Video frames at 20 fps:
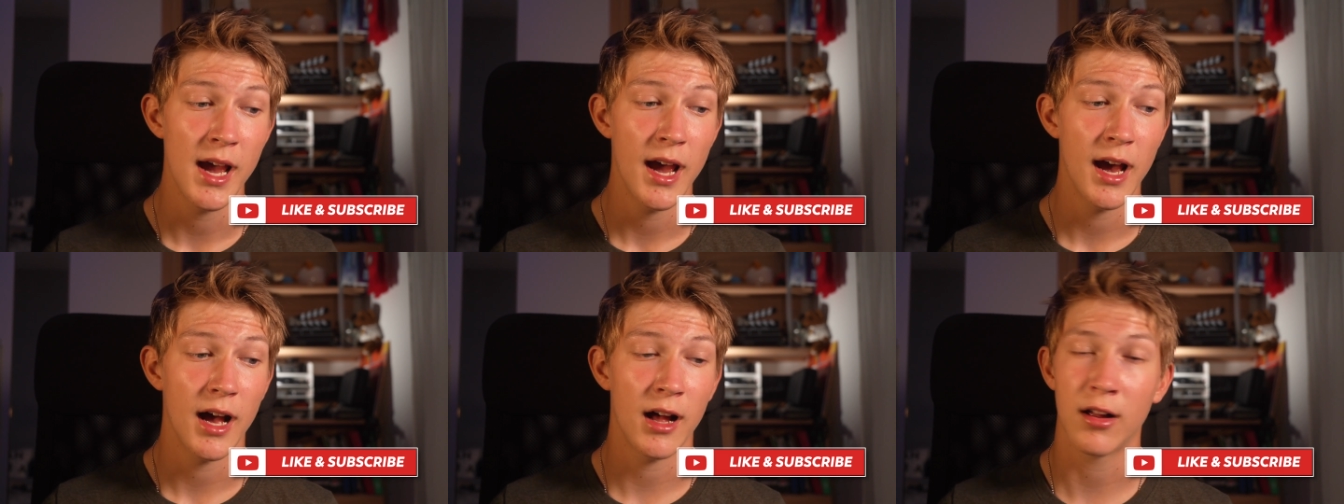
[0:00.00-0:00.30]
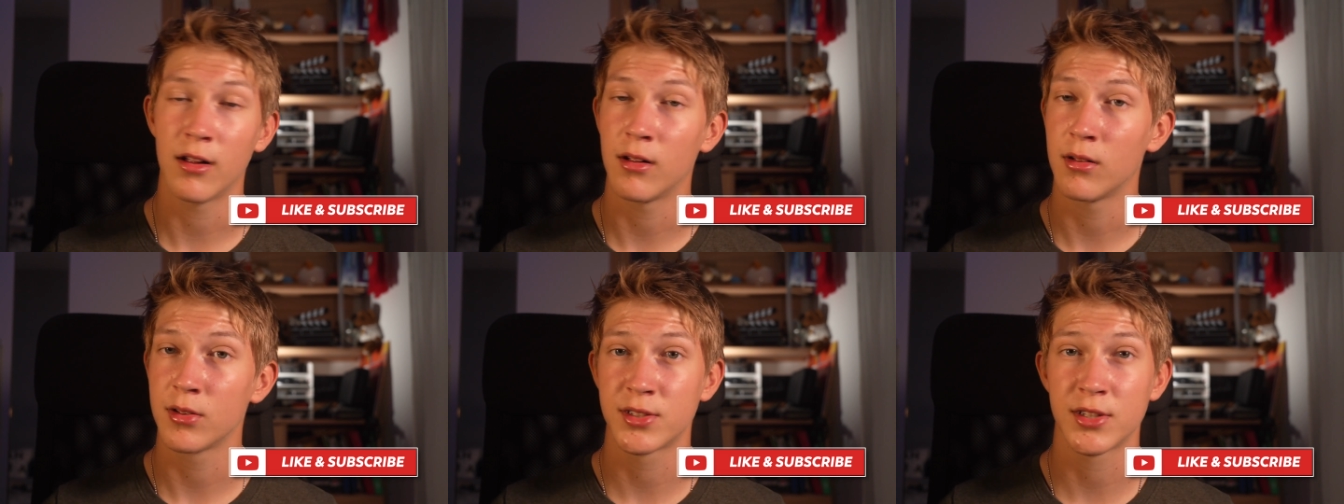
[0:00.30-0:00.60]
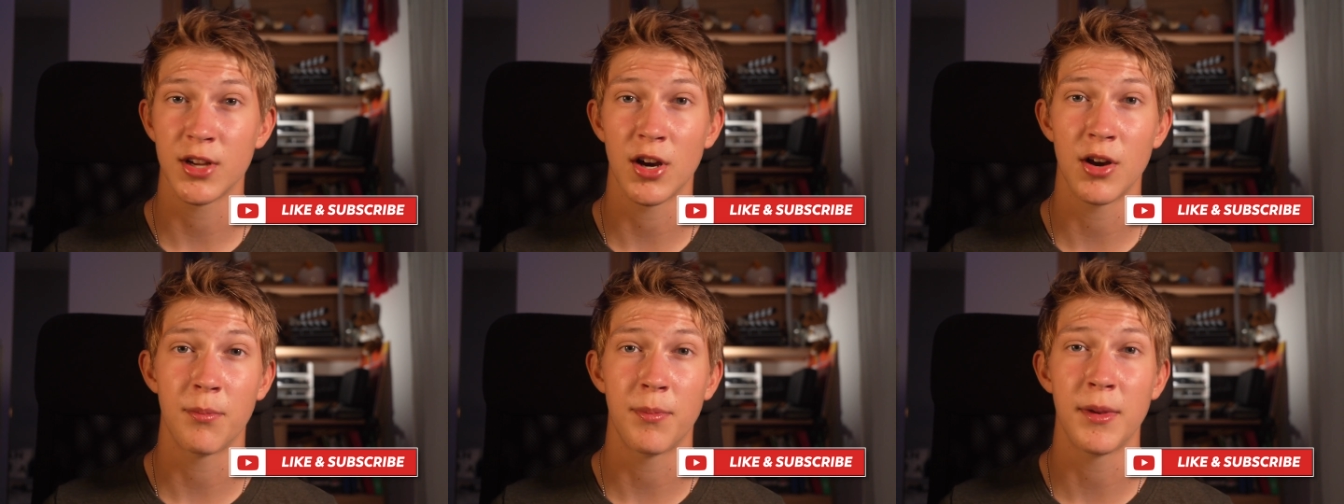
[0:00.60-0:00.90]
I'll
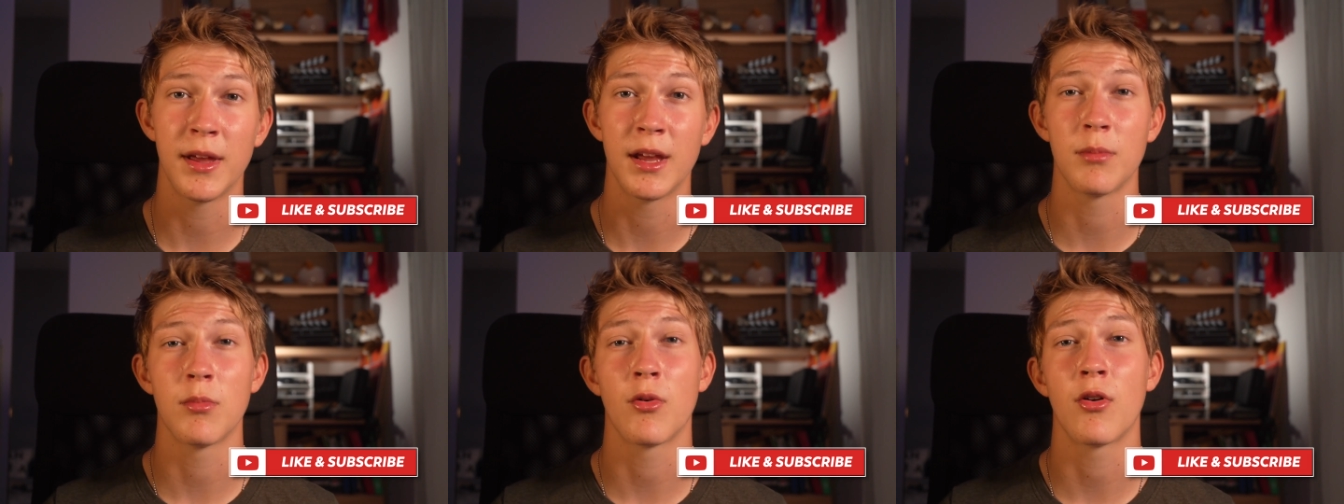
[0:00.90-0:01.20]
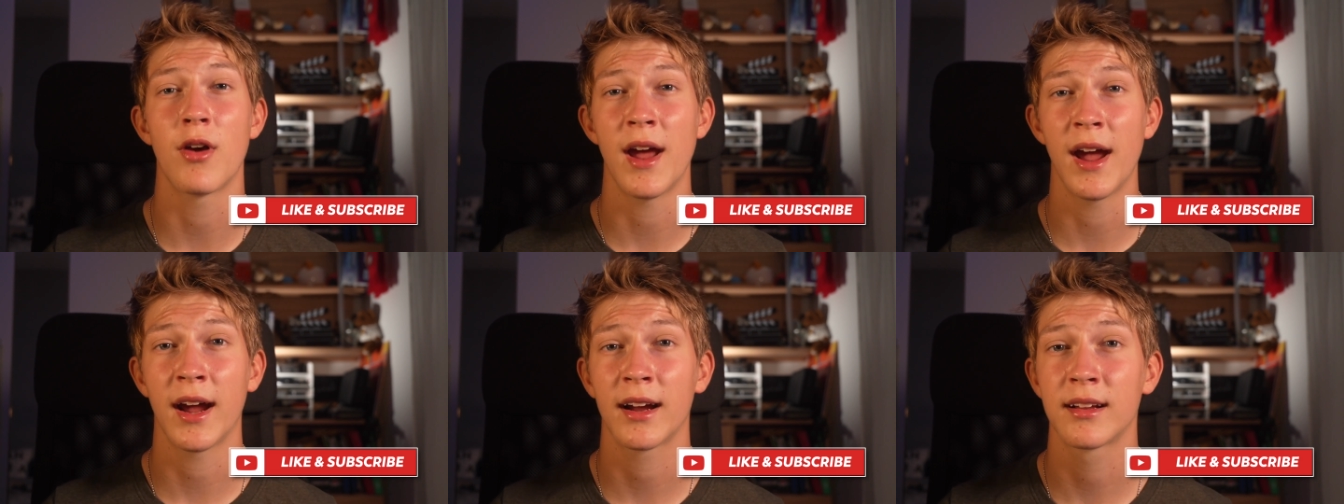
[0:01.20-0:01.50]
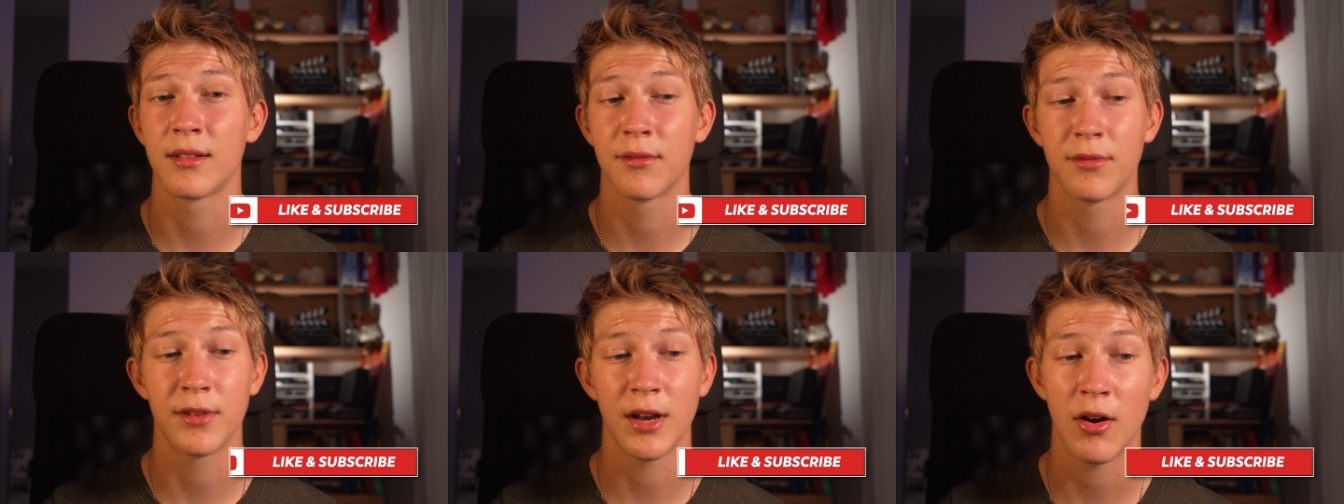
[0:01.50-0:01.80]
start being more
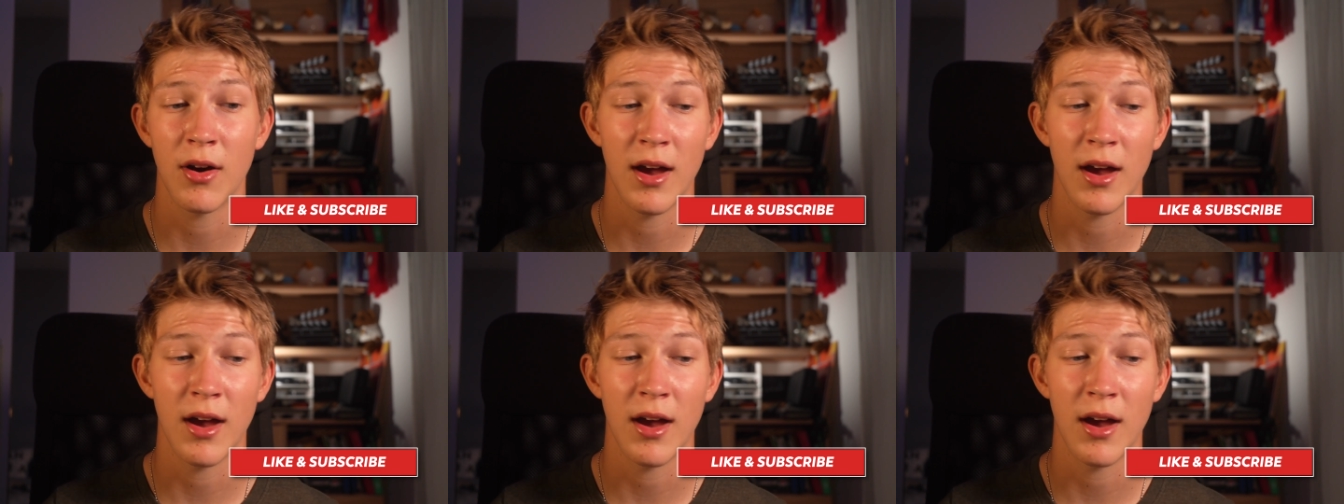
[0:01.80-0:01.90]
active now.